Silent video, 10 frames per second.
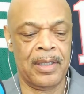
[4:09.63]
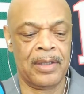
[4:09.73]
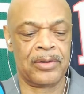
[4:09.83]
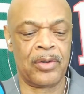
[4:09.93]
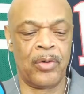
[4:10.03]

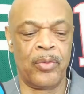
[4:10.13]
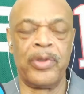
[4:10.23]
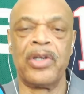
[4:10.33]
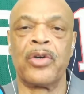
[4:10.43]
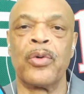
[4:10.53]
So
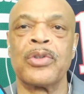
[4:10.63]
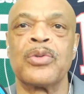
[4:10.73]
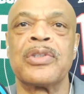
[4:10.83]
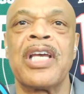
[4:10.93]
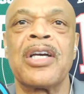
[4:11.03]
we are going to
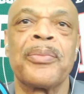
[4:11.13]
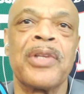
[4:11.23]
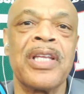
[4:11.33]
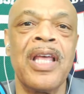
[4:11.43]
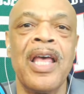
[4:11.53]
take up
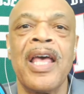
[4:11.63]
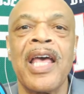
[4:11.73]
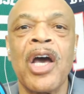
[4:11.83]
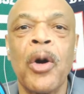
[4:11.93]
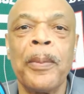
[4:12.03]
the
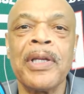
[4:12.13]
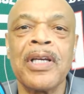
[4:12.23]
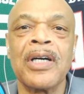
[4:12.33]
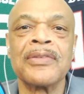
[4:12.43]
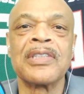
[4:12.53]
helmet
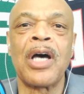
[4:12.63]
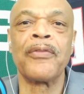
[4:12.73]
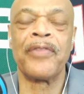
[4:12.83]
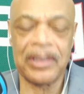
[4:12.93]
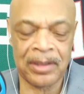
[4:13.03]
of
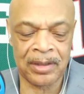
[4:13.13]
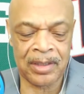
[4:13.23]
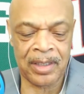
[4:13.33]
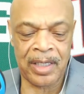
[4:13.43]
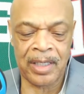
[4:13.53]
salvation
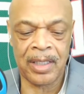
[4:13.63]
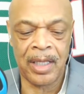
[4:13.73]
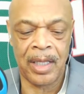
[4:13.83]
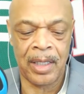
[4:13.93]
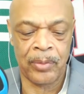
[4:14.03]
today.
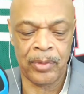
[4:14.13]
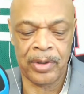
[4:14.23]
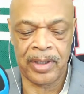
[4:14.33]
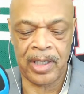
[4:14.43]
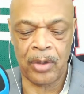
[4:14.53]
We're
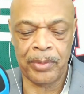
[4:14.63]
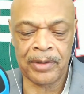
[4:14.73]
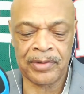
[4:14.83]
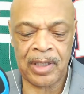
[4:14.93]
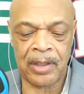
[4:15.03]
in the helmet
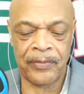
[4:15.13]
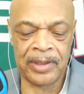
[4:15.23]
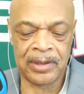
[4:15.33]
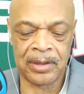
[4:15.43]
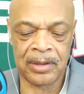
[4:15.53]
of
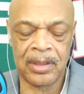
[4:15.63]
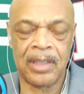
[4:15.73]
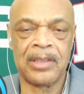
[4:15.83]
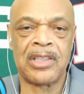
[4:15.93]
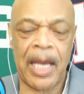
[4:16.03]
salvation,
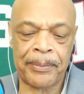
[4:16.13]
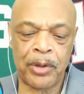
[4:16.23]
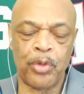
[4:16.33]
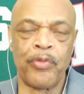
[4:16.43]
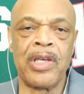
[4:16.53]
chapter
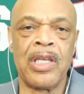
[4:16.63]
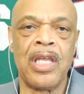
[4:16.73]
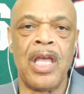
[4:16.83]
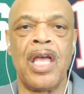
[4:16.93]
3,